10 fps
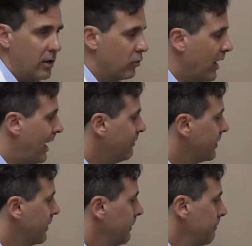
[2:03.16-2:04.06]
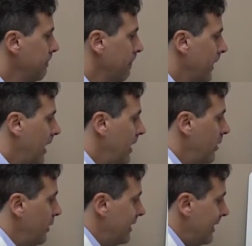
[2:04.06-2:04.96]
graft, and
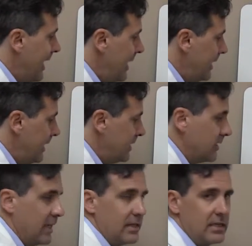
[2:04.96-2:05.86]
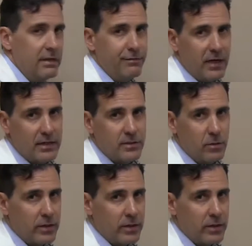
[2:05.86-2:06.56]
then we lay it into that defect.